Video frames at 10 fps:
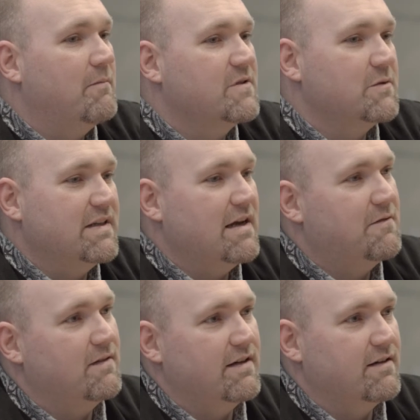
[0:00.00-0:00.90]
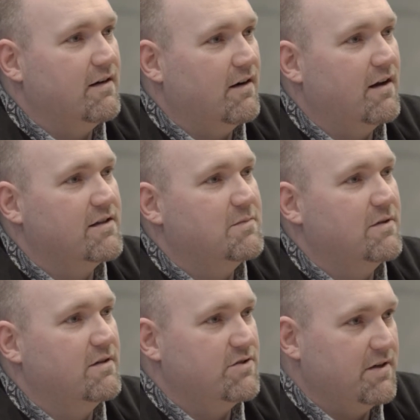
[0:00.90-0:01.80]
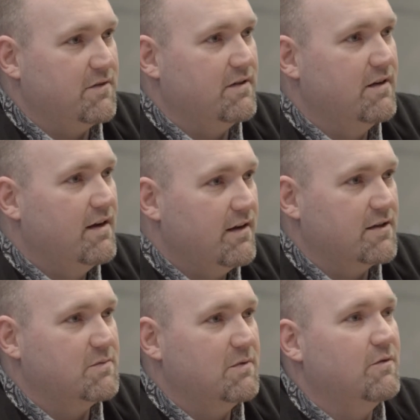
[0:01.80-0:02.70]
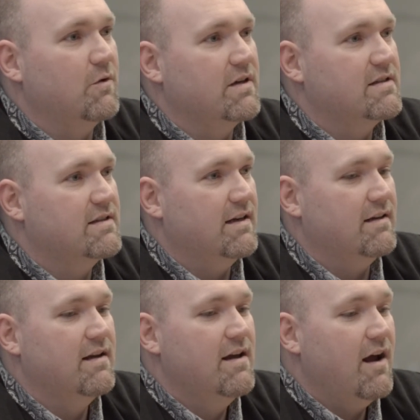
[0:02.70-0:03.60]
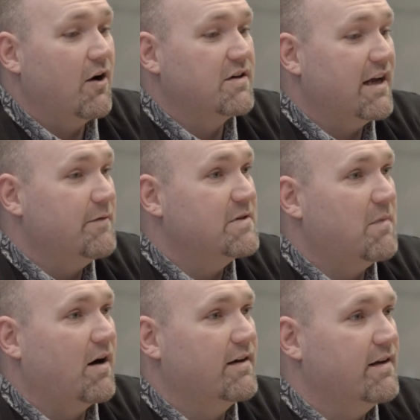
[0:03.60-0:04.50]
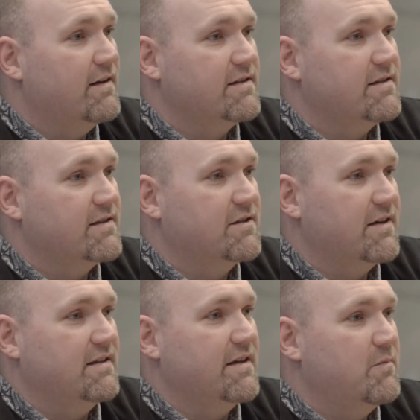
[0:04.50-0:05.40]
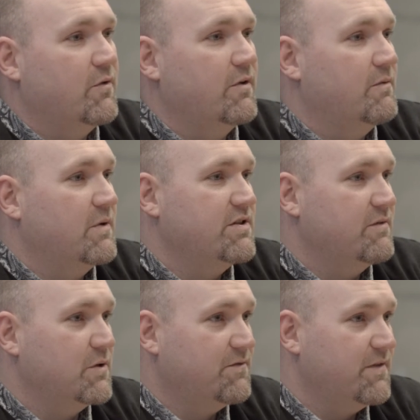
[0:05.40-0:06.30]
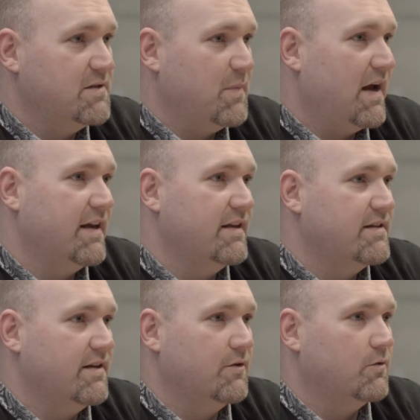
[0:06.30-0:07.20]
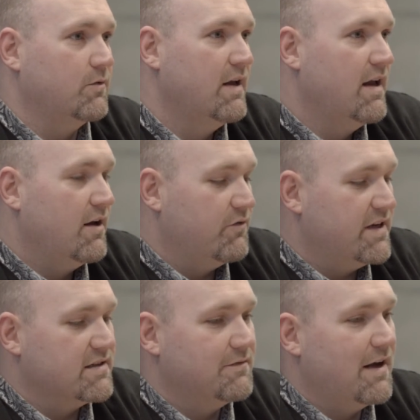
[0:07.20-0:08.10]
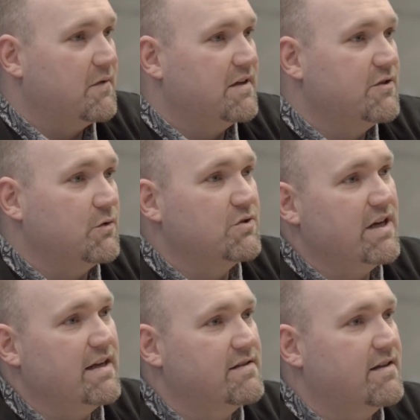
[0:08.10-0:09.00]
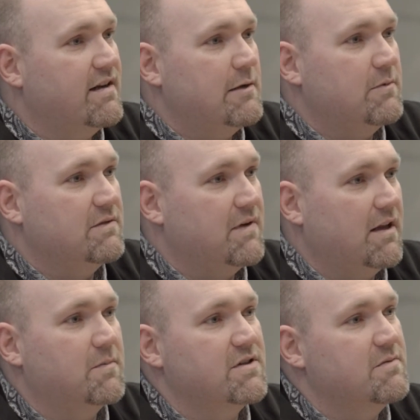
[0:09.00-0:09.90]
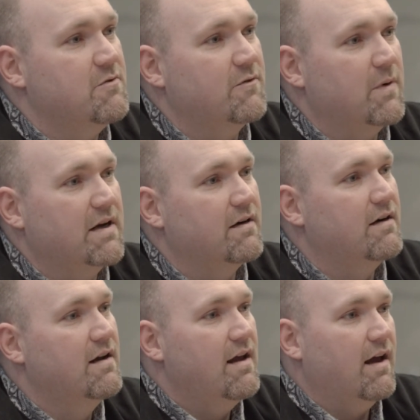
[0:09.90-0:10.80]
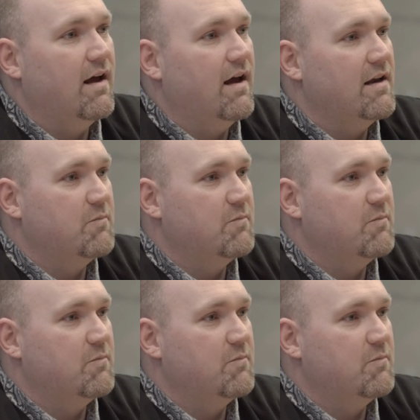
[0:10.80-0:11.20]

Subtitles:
So we definitely are customer-driven, customer-focused, and our time to market is critically important, which feeds back into the whole reason of having tool chains that enable developers to move quicker, and